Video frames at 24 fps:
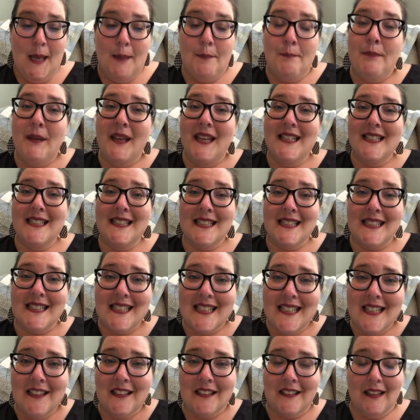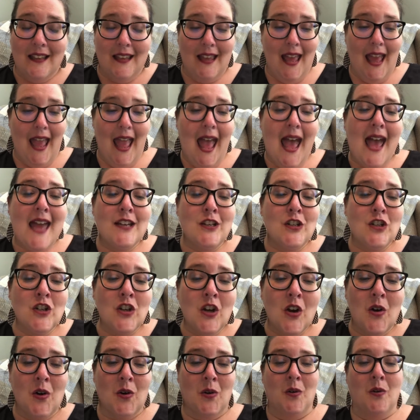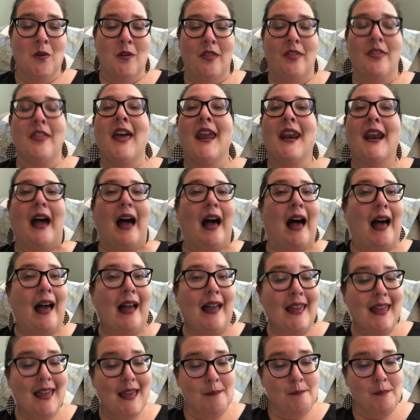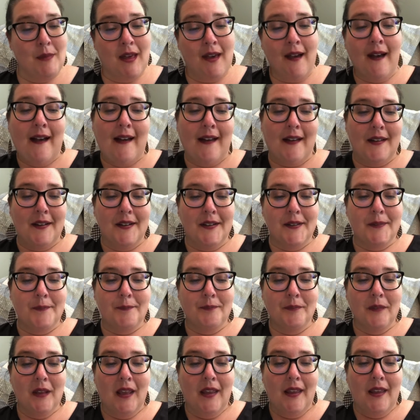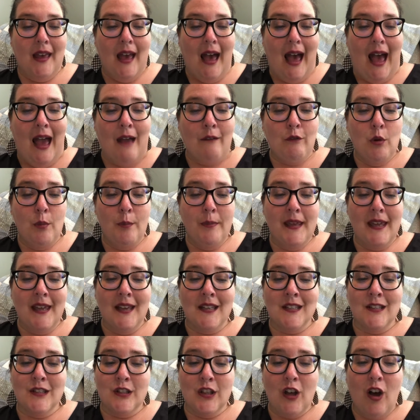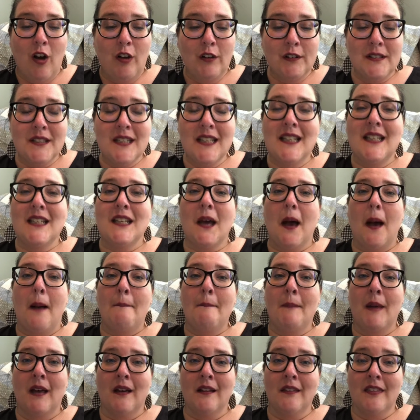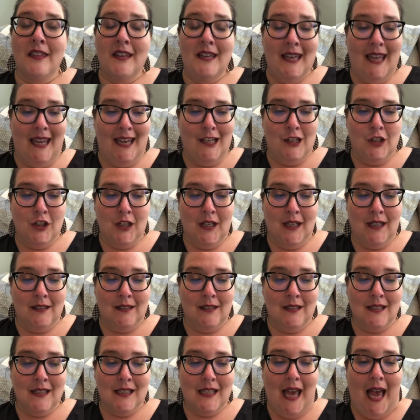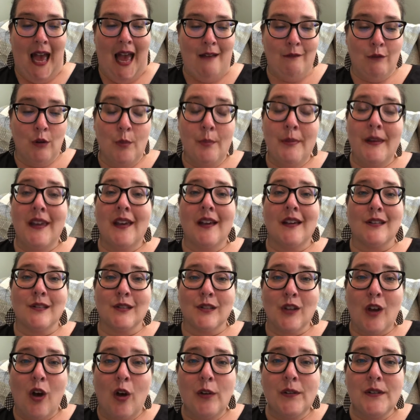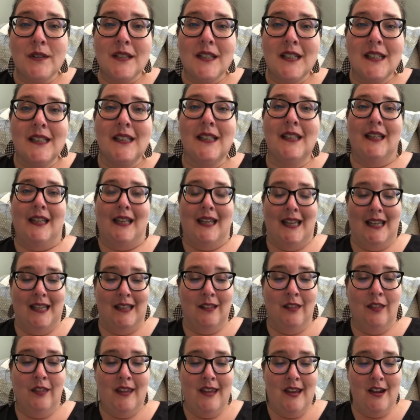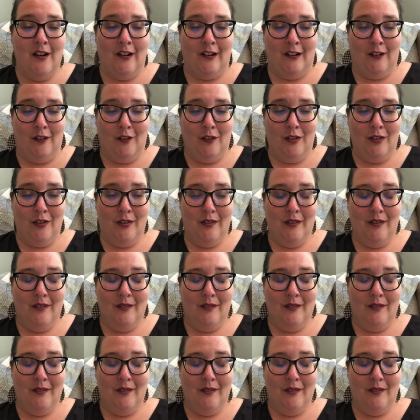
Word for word: Be still and know that I am God. I will be exalted among the nations, I will be exalted in the earth.